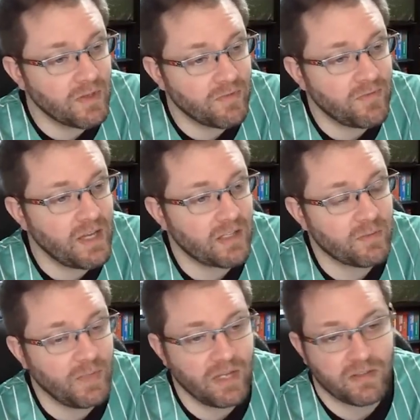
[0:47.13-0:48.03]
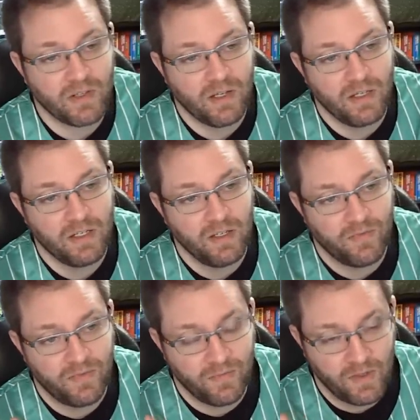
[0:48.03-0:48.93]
effects based on if